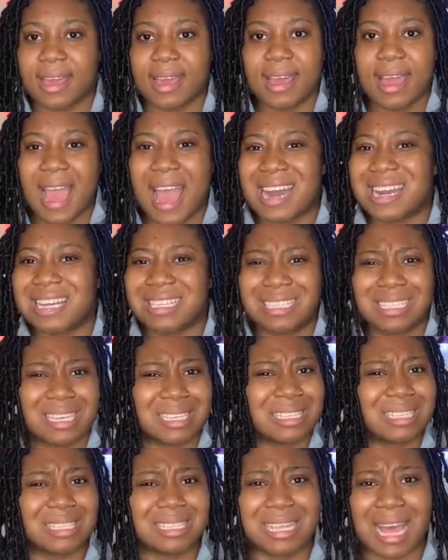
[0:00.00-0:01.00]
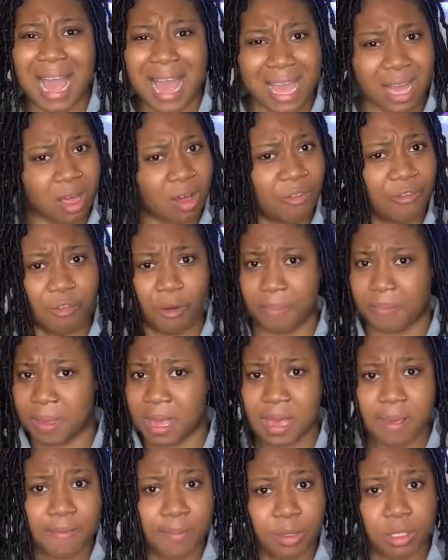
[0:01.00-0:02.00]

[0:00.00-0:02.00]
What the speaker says: And it's a cycle for people.